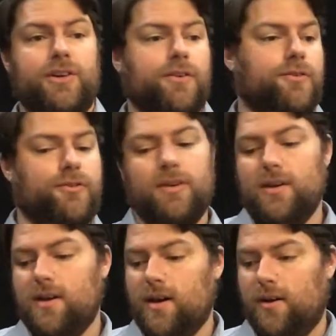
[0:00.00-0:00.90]

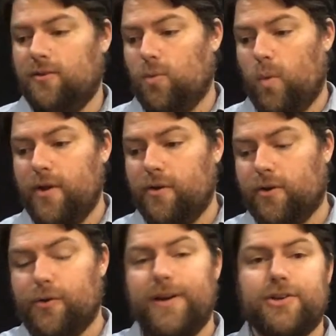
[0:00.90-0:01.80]
of weird
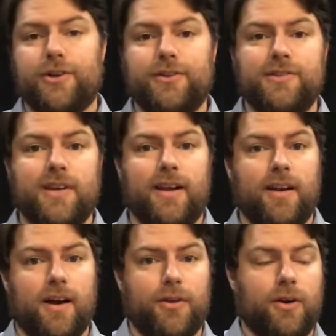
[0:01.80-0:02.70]
creatures and
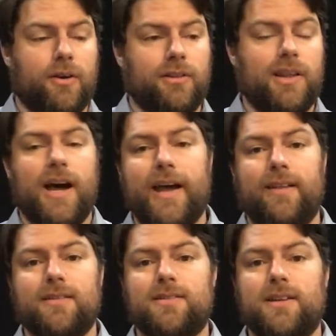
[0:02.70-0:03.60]
other
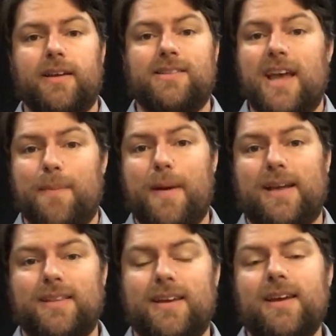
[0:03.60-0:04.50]
lions to take
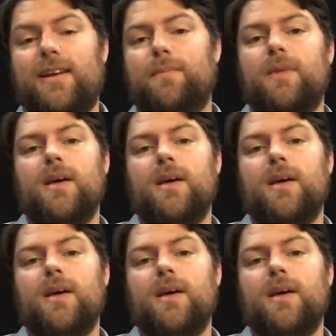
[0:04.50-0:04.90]
back the kingdom,